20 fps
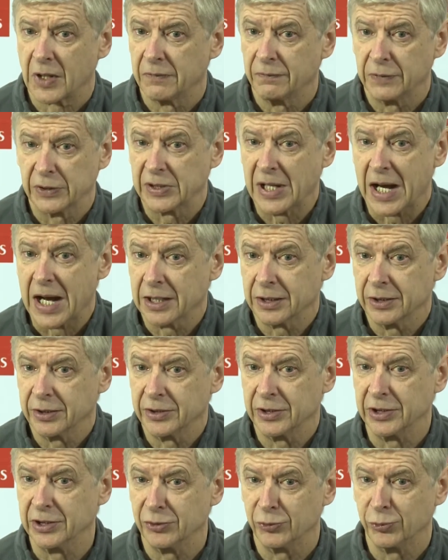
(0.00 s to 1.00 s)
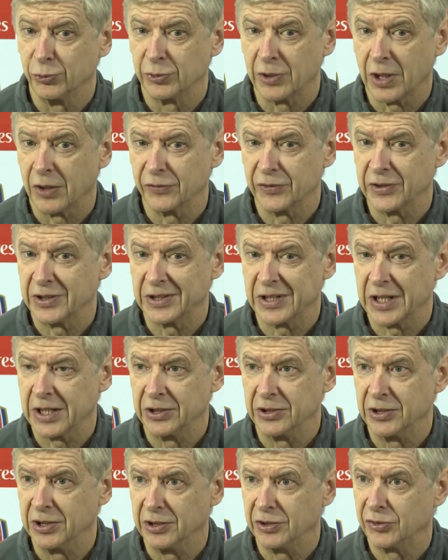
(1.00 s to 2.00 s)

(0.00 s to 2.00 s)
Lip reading: the target in 2018